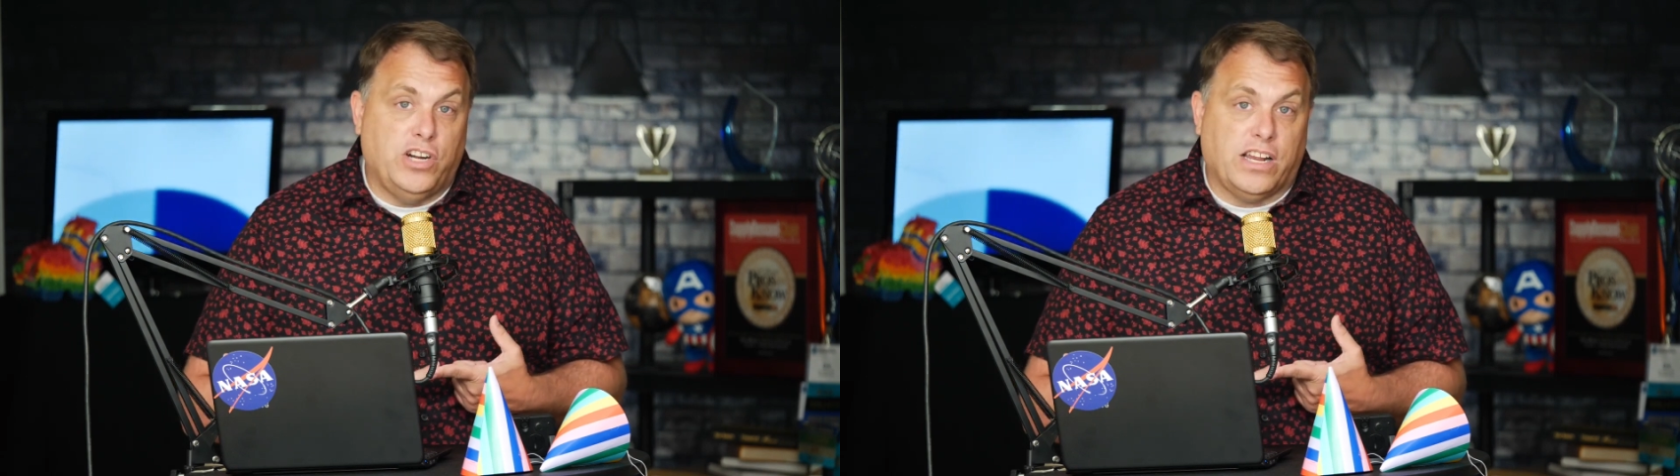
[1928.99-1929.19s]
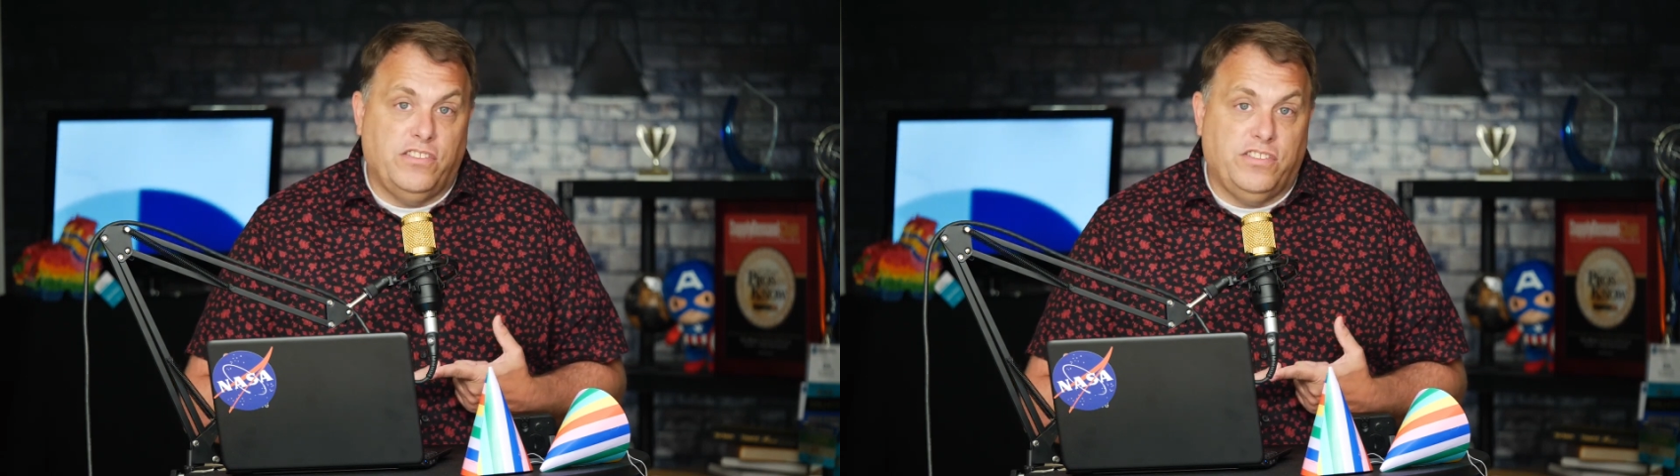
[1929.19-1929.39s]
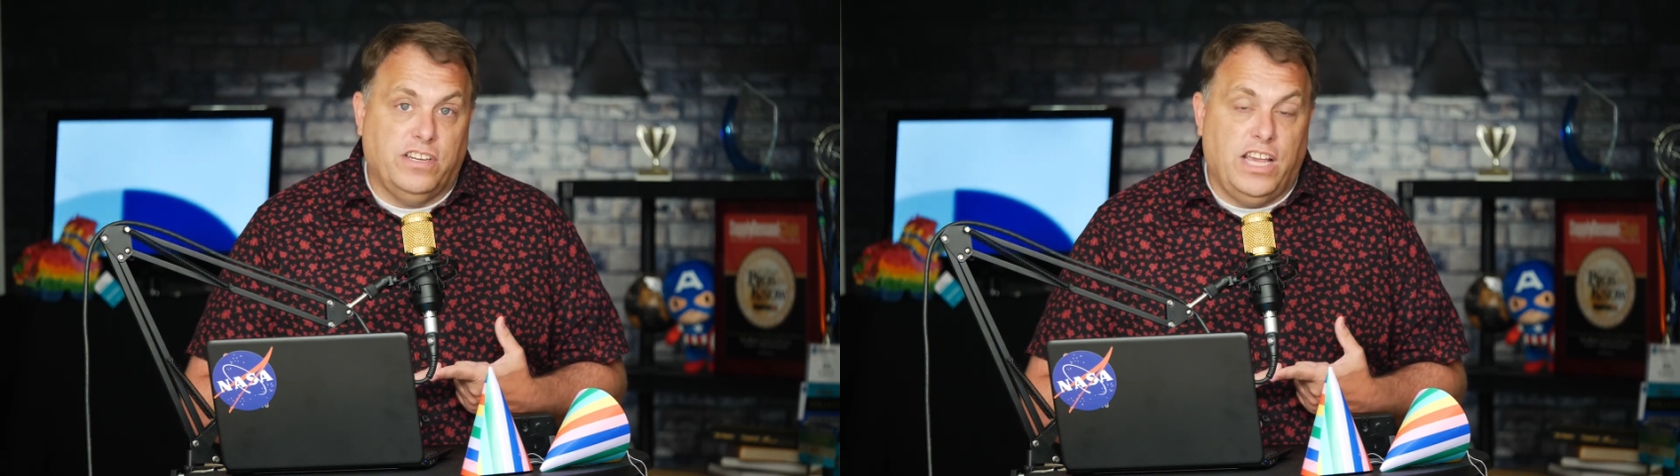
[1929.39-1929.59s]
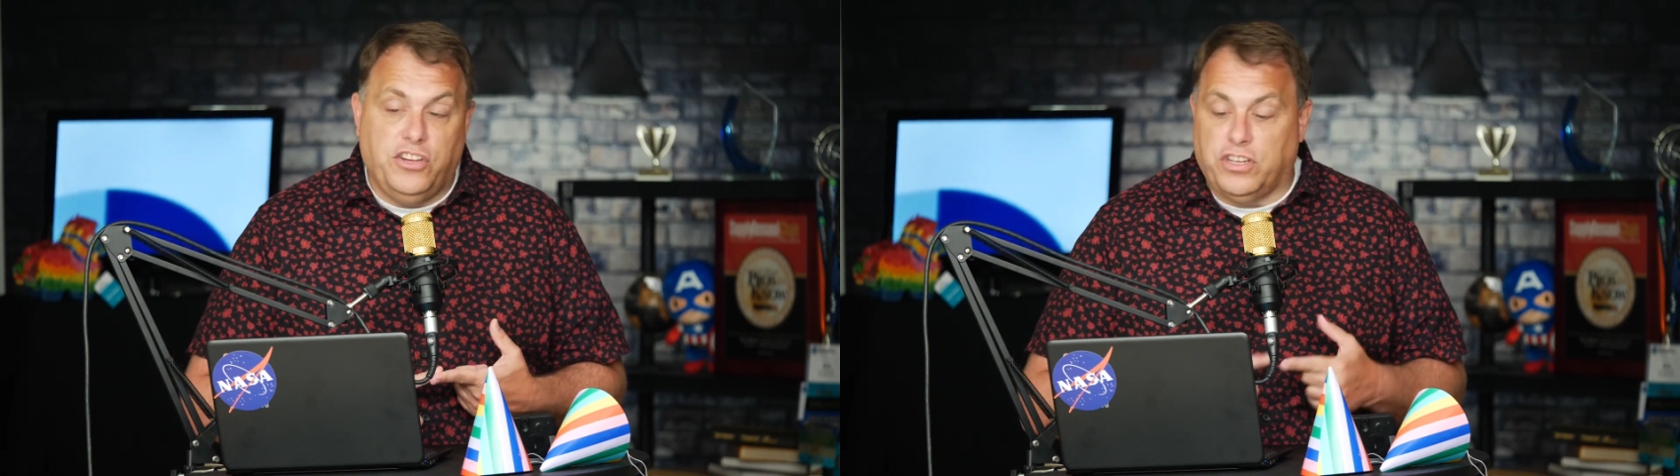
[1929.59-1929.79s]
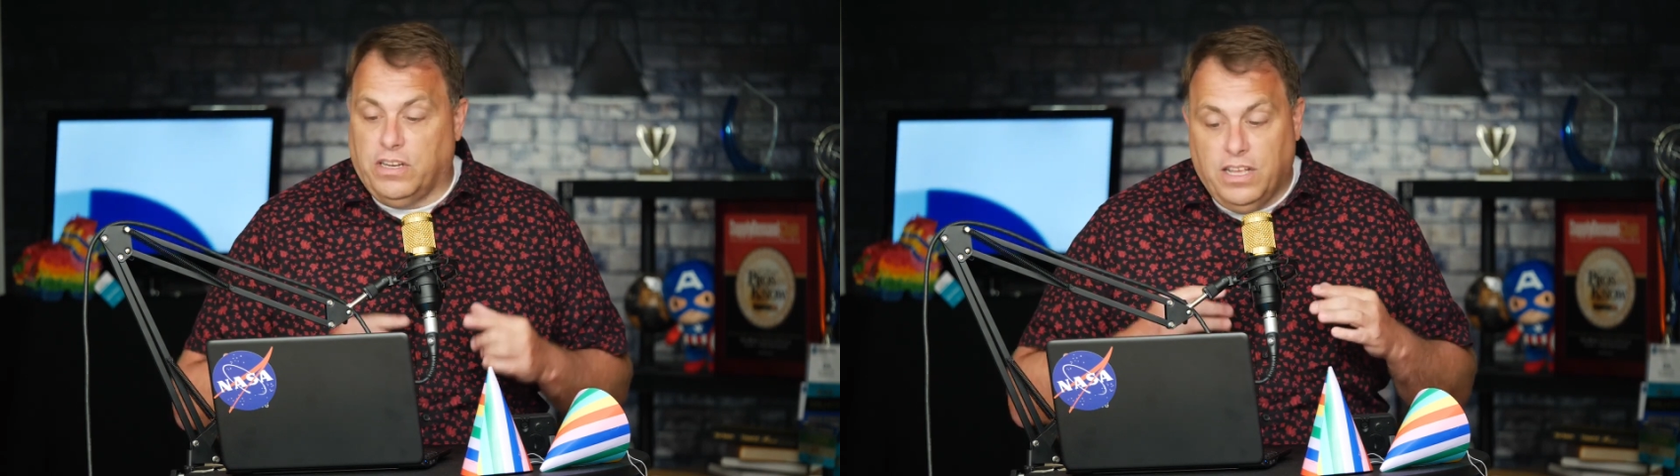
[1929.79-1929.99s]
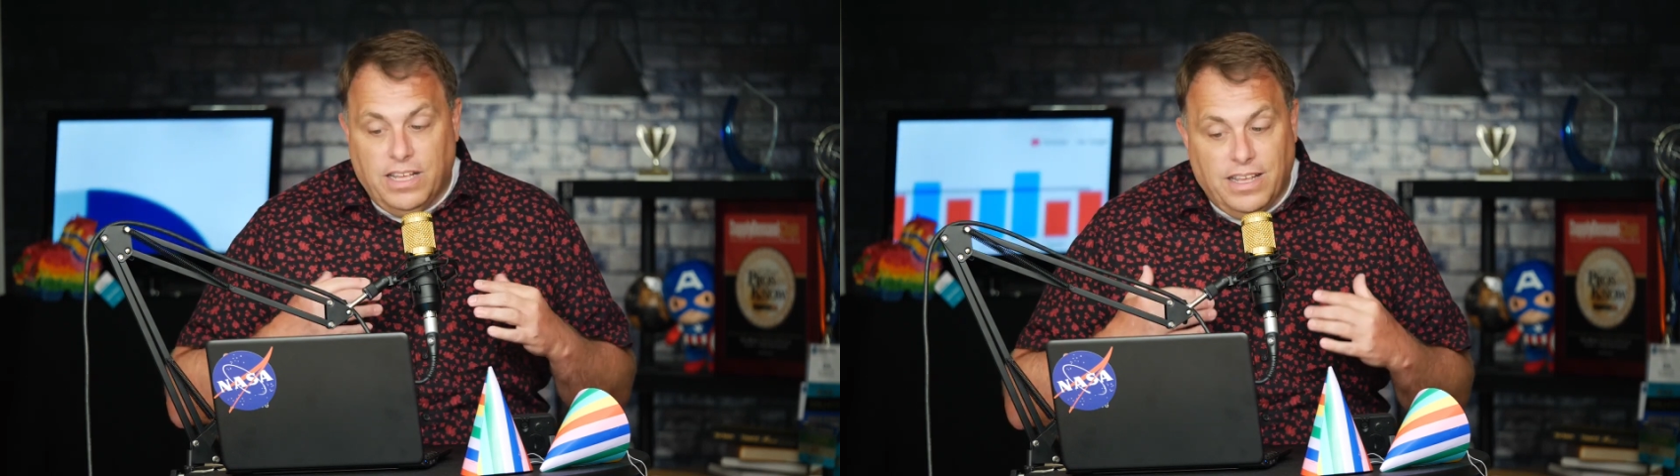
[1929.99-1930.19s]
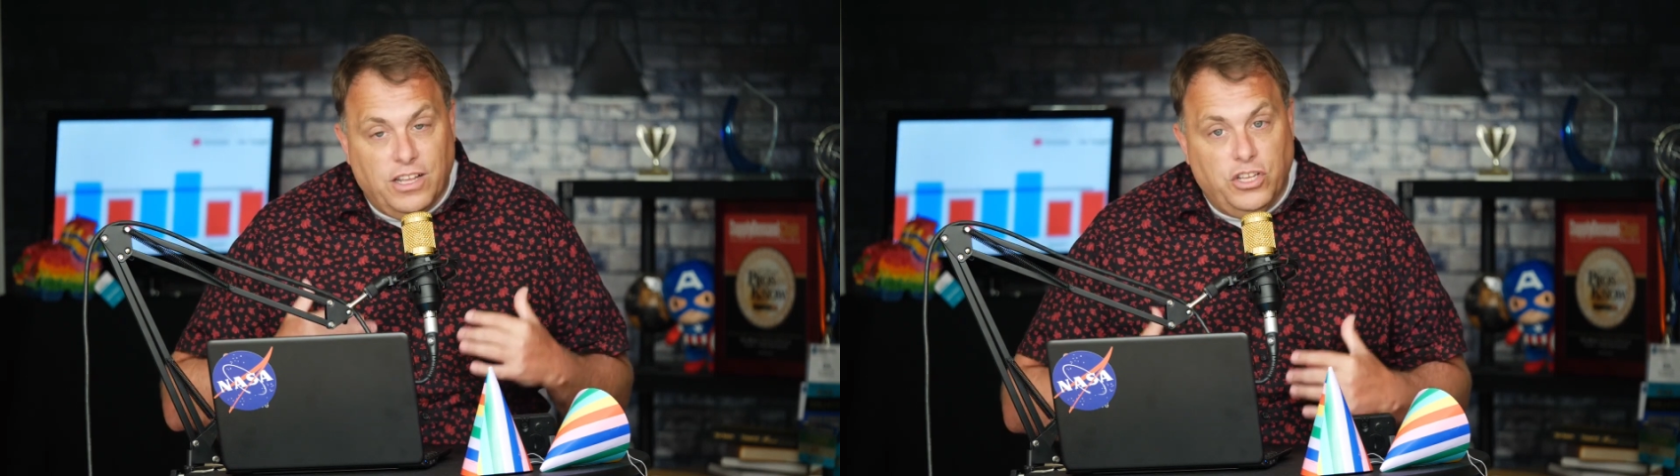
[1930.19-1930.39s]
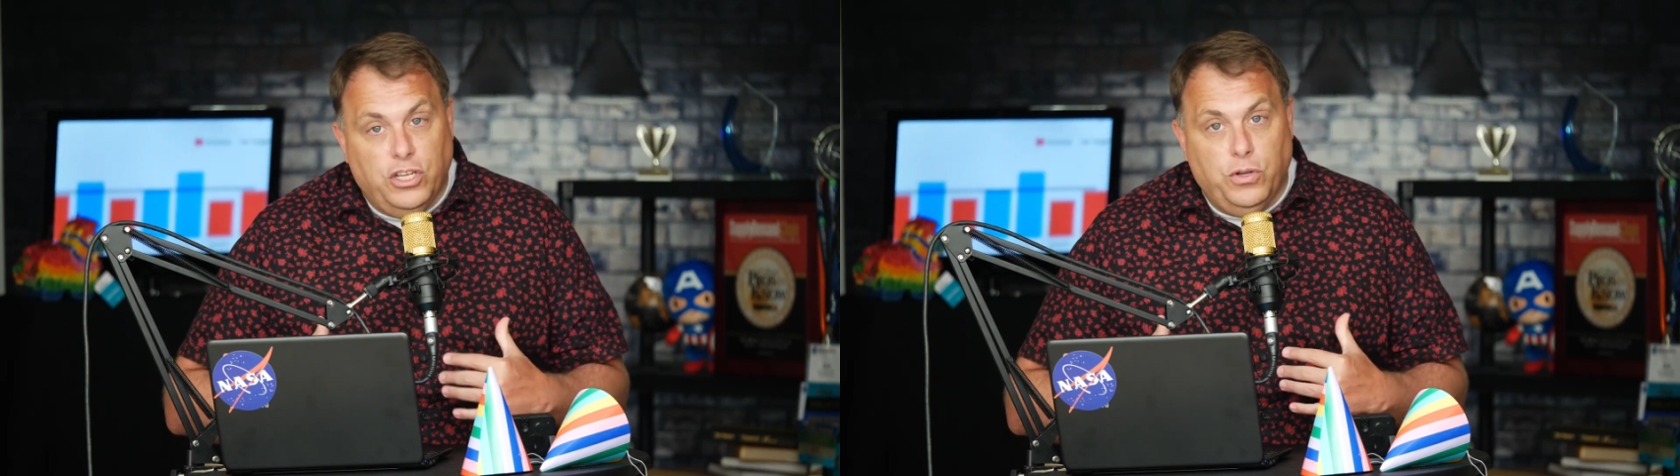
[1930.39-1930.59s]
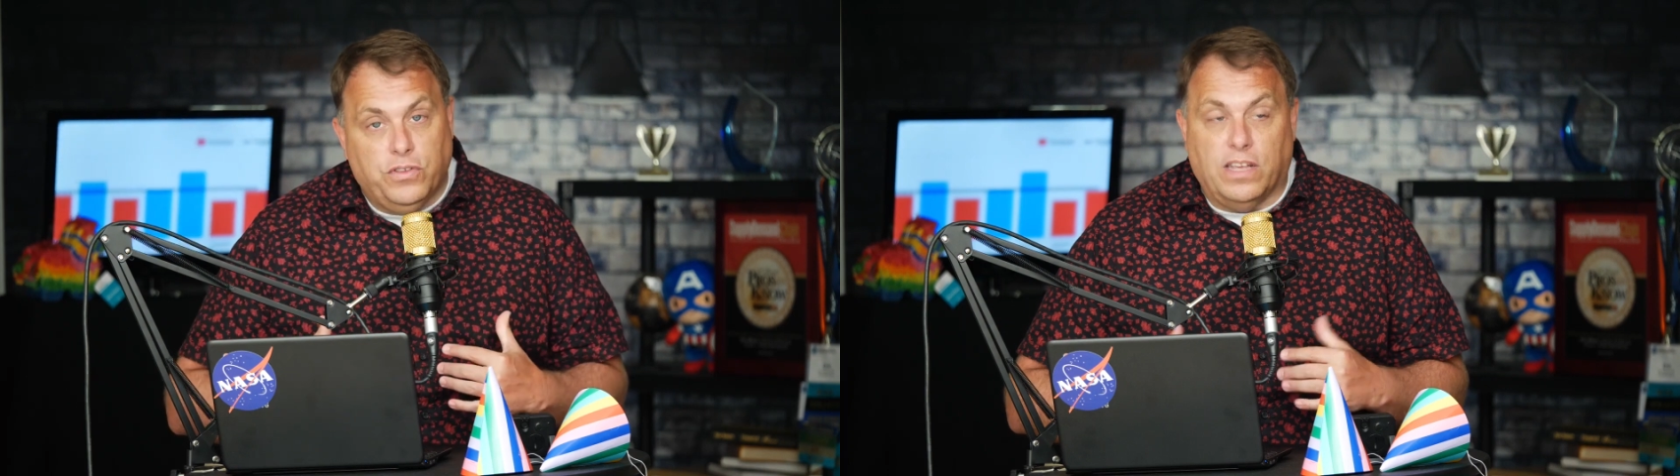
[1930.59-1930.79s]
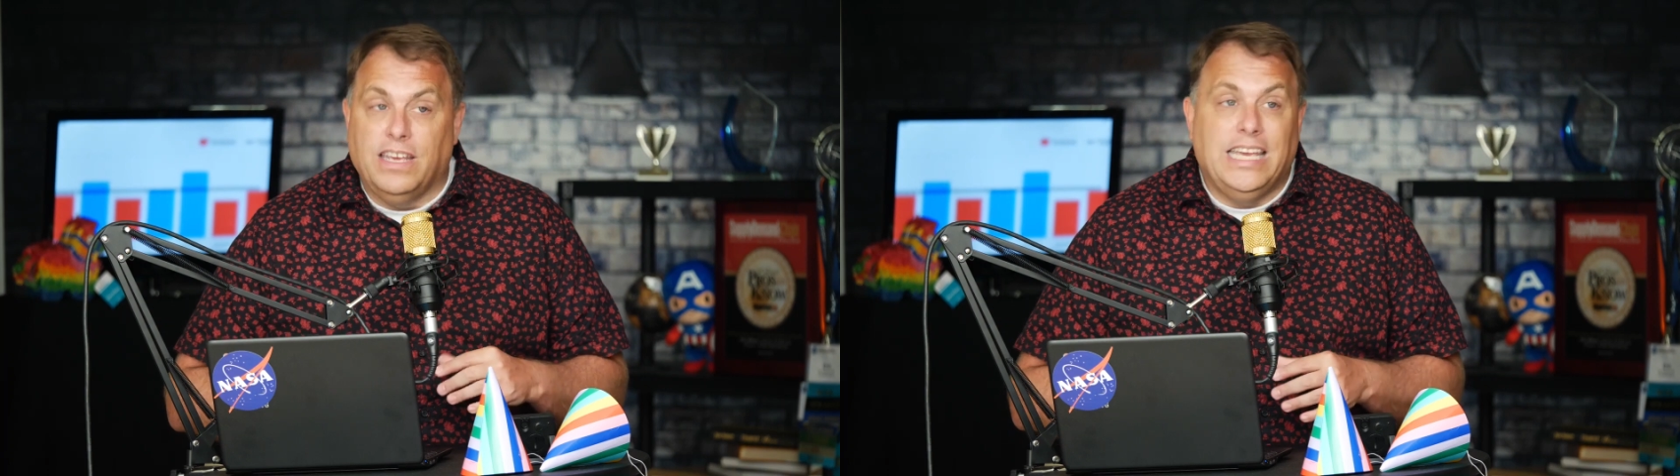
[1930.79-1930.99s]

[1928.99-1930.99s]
reconciliation, use it.